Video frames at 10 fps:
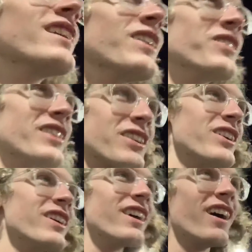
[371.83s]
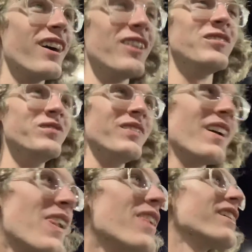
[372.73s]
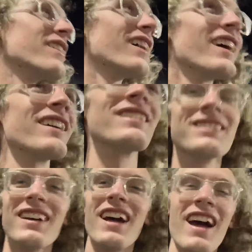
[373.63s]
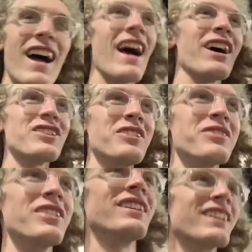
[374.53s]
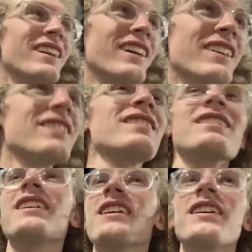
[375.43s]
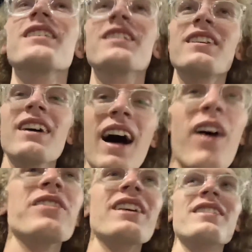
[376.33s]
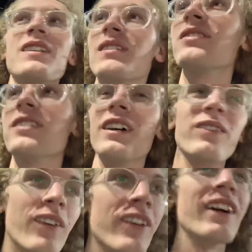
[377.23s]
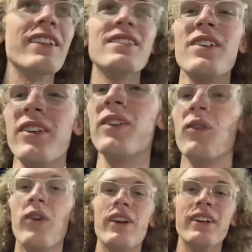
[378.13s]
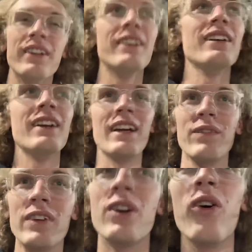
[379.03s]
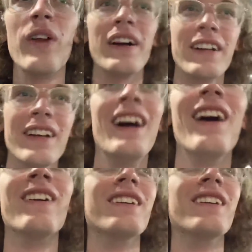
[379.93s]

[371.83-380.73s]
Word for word: it was a good um, like action flick, I guess. I would say summer flick, but we're not in summer anymore. It'd be cold out here now.